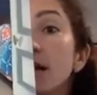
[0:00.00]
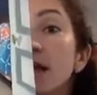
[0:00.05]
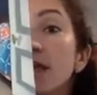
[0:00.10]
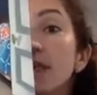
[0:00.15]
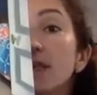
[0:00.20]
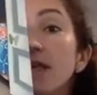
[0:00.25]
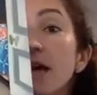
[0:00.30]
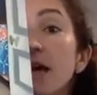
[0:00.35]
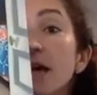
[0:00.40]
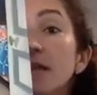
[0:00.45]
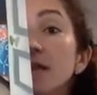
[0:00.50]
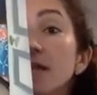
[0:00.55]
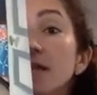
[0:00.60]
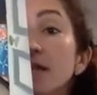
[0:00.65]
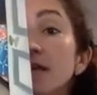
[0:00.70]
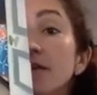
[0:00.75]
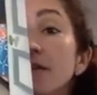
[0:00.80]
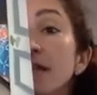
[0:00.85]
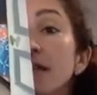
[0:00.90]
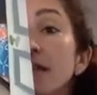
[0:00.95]

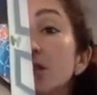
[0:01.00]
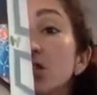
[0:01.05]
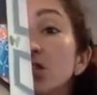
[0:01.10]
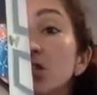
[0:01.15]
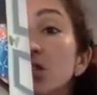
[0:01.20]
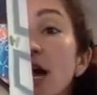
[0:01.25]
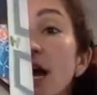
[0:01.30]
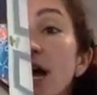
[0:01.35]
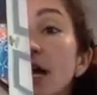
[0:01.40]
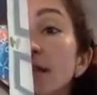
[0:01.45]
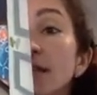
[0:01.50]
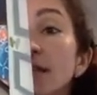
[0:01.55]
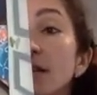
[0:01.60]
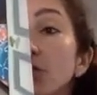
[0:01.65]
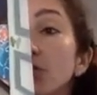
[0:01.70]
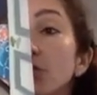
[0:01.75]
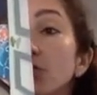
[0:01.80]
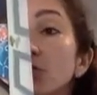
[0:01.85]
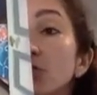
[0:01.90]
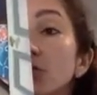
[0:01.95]
Then they shined
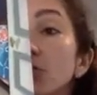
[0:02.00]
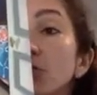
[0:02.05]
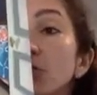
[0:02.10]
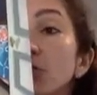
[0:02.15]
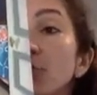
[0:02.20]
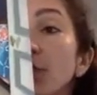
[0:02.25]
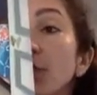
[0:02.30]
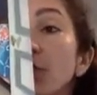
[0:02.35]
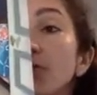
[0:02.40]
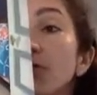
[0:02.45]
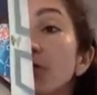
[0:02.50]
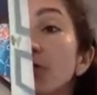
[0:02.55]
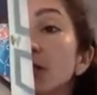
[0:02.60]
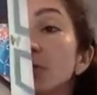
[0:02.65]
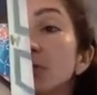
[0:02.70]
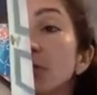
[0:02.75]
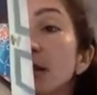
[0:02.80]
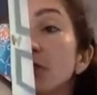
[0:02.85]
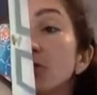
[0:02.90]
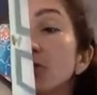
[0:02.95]
their 2
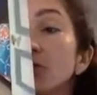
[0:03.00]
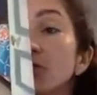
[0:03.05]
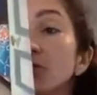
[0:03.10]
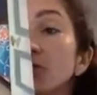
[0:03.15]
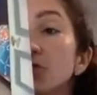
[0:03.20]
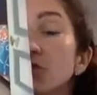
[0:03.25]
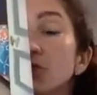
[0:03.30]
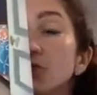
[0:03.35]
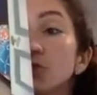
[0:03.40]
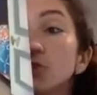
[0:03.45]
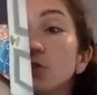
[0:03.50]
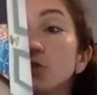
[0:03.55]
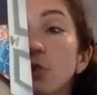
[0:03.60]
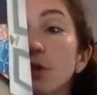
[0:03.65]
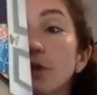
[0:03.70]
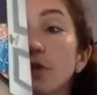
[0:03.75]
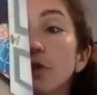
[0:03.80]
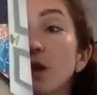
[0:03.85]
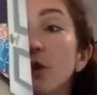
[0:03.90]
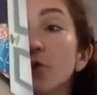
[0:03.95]
perfect pairs of shoes
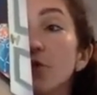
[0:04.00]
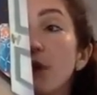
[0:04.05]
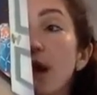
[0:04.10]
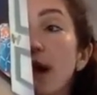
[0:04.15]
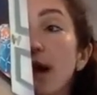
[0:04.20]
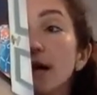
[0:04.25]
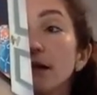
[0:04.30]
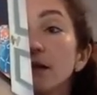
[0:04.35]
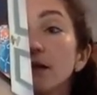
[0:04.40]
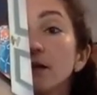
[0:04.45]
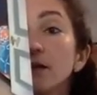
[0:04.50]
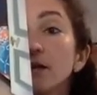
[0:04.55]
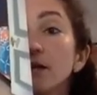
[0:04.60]
with a rag.